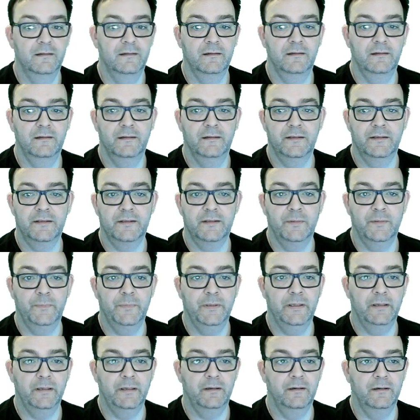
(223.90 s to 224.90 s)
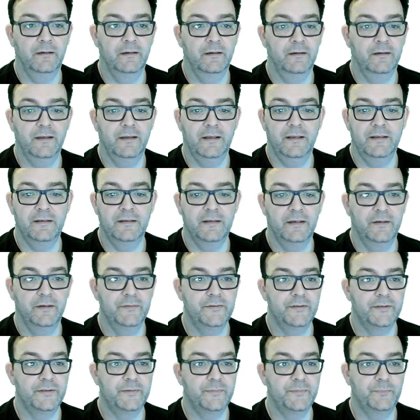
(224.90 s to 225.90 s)
Let's go back. Okay, I'll
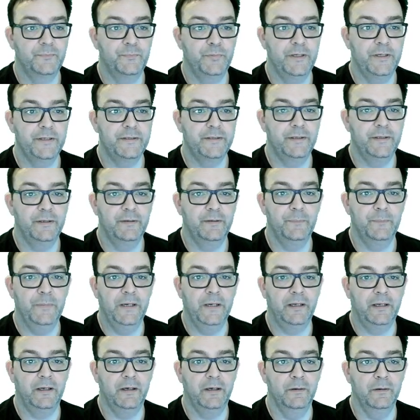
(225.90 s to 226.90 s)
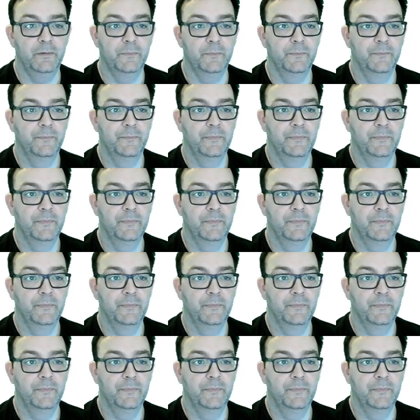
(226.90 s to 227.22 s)
just press back home.